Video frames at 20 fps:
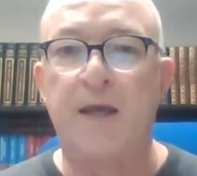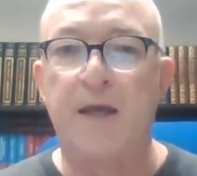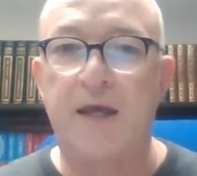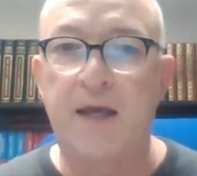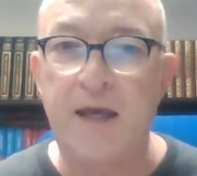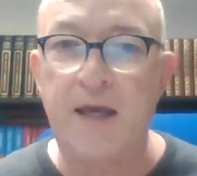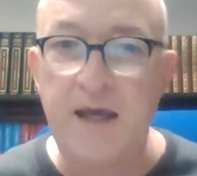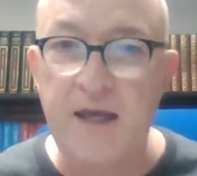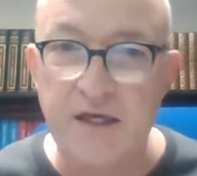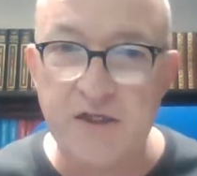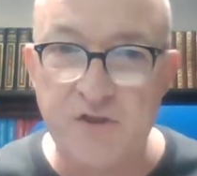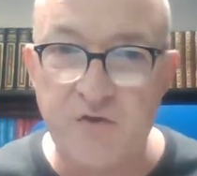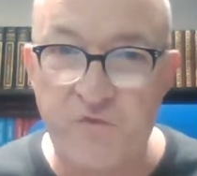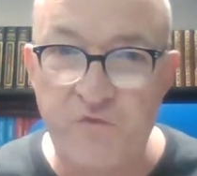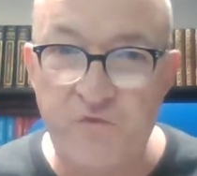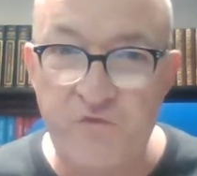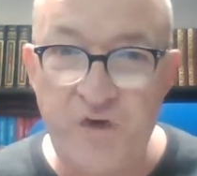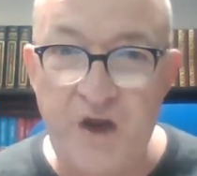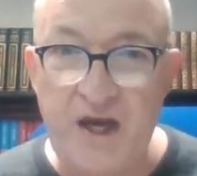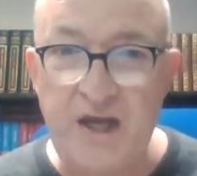He is
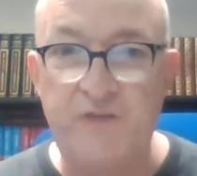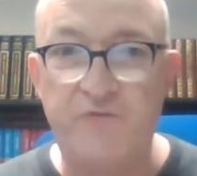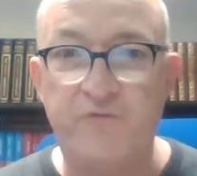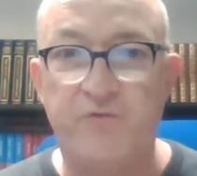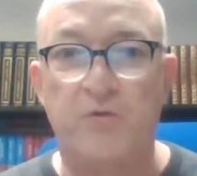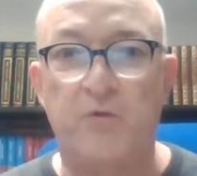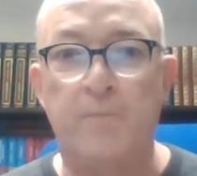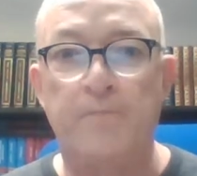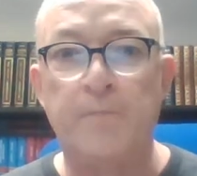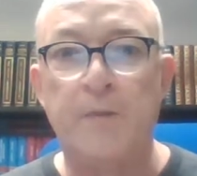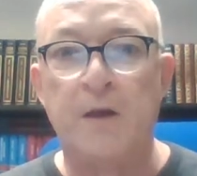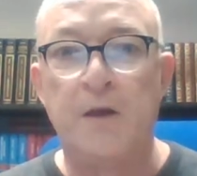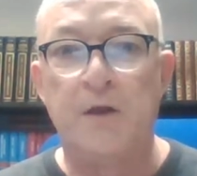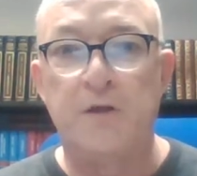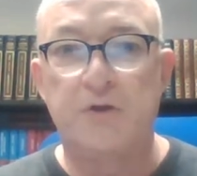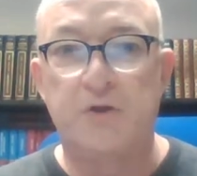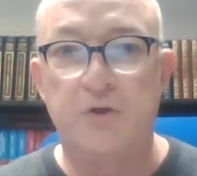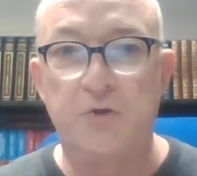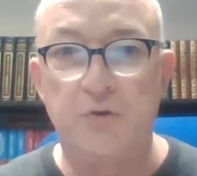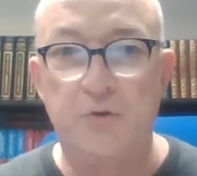faithful
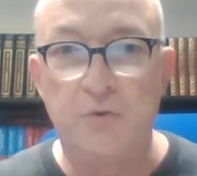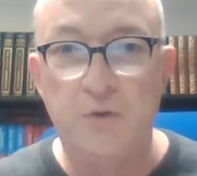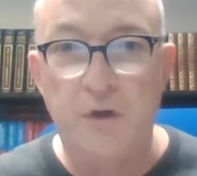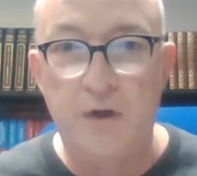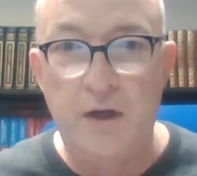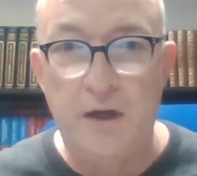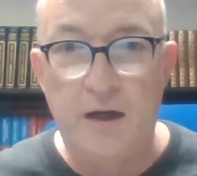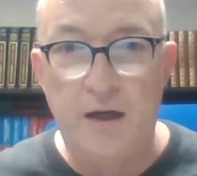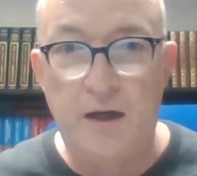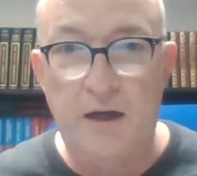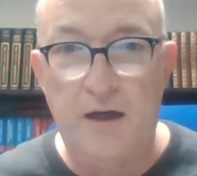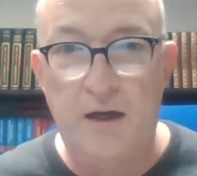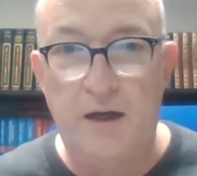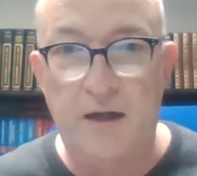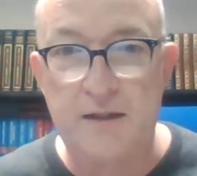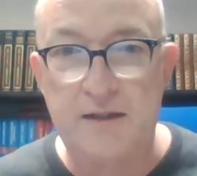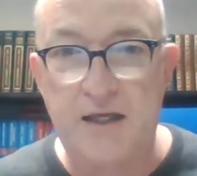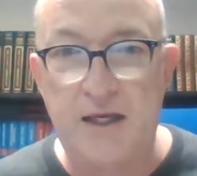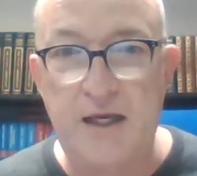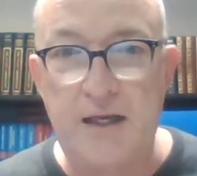to
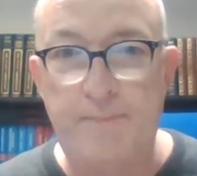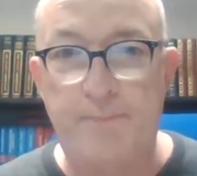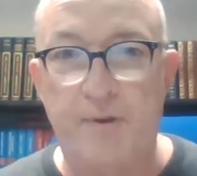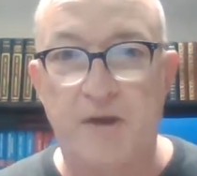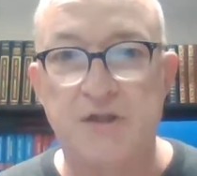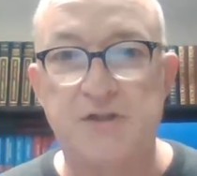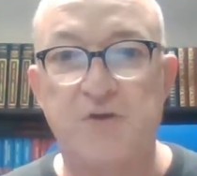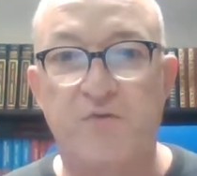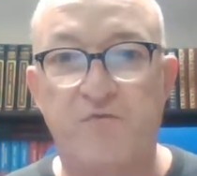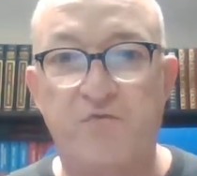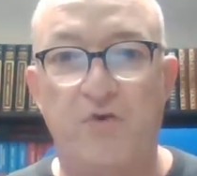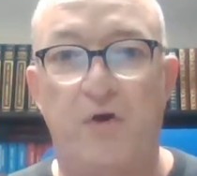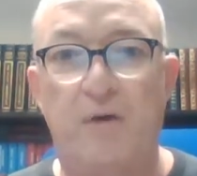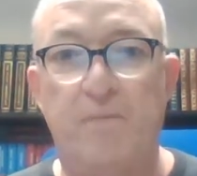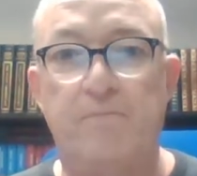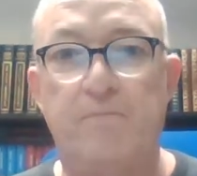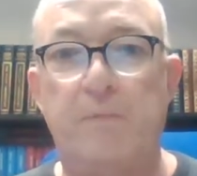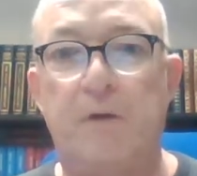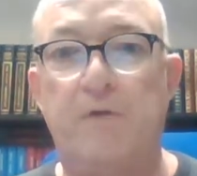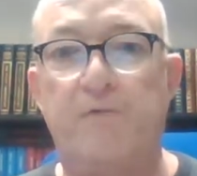uh, keep us
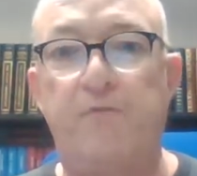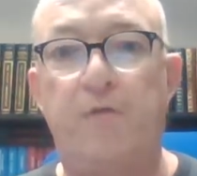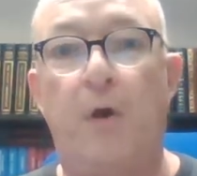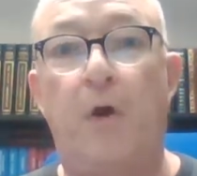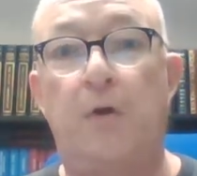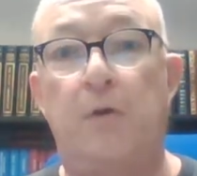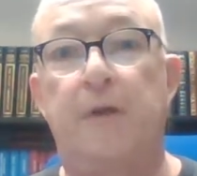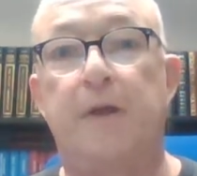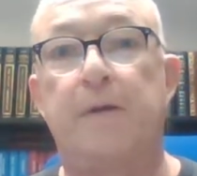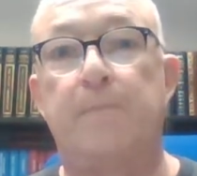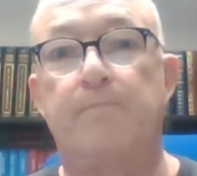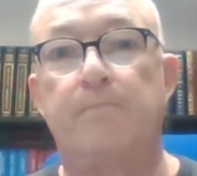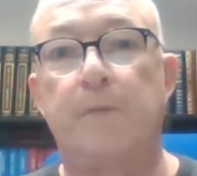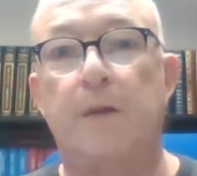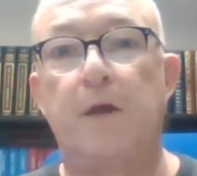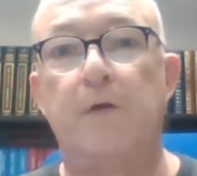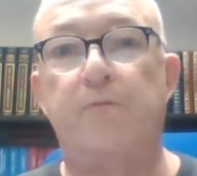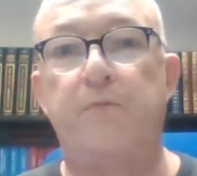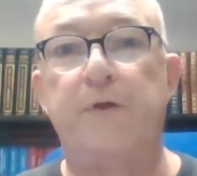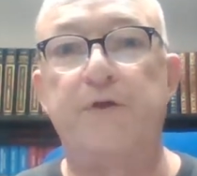from falling
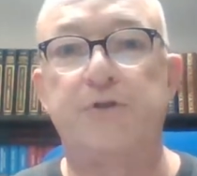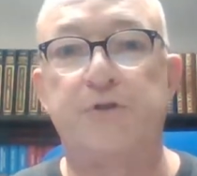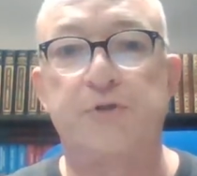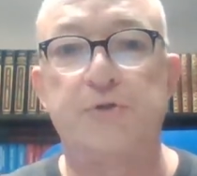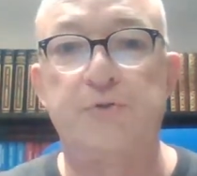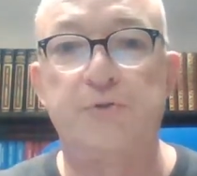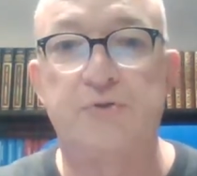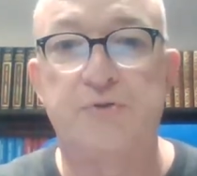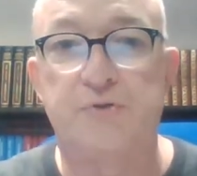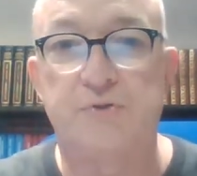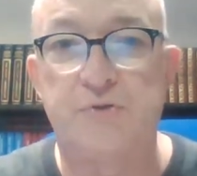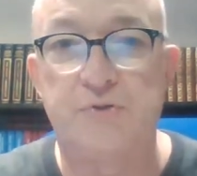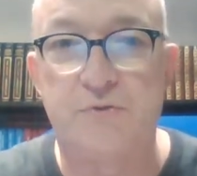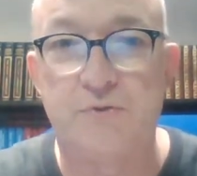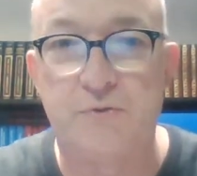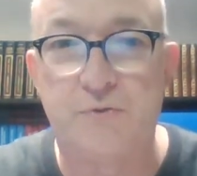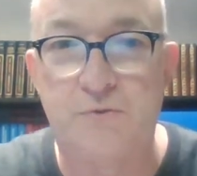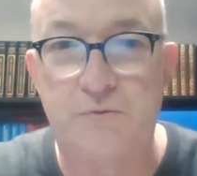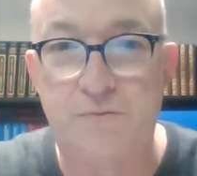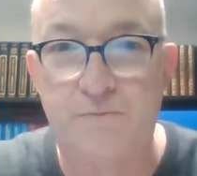if we choose
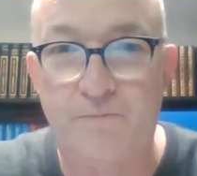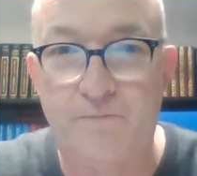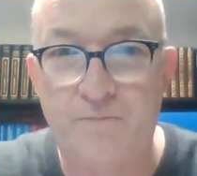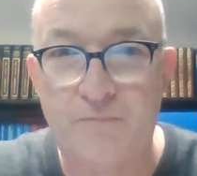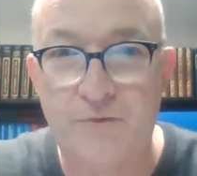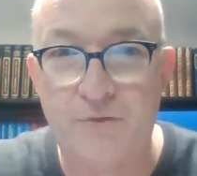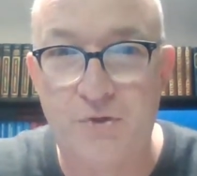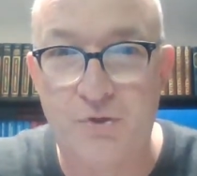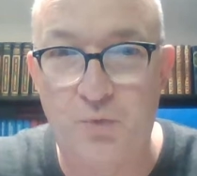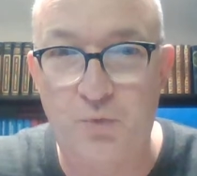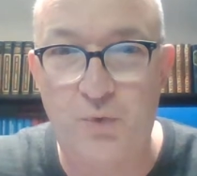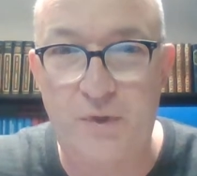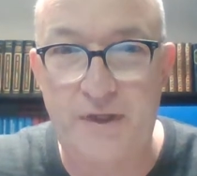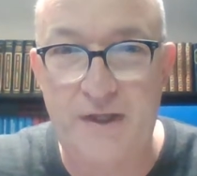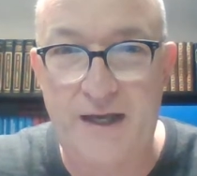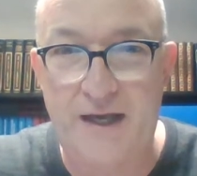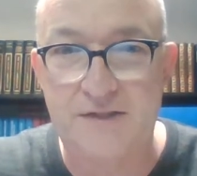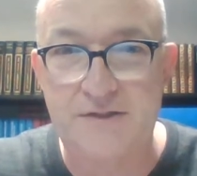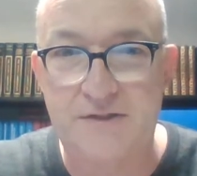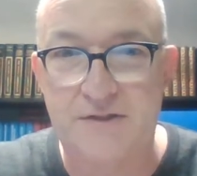to do what
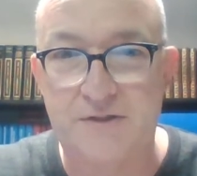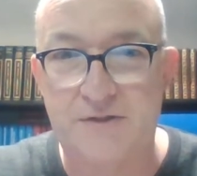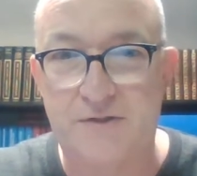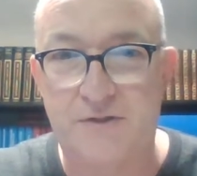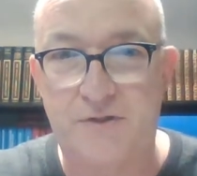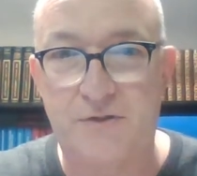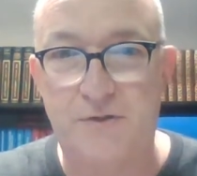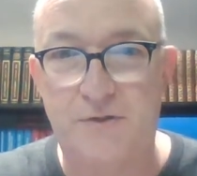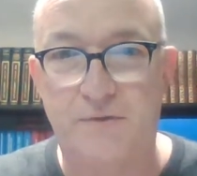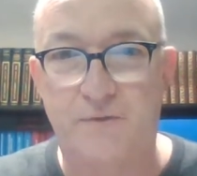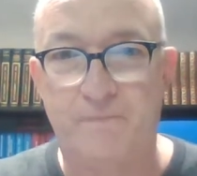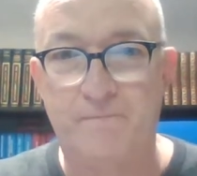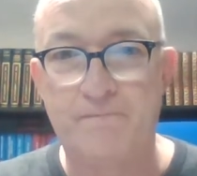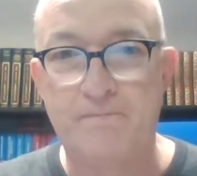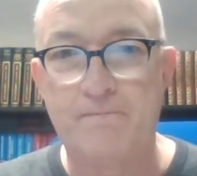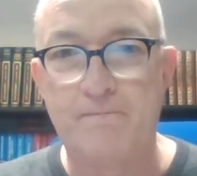he asks us to do.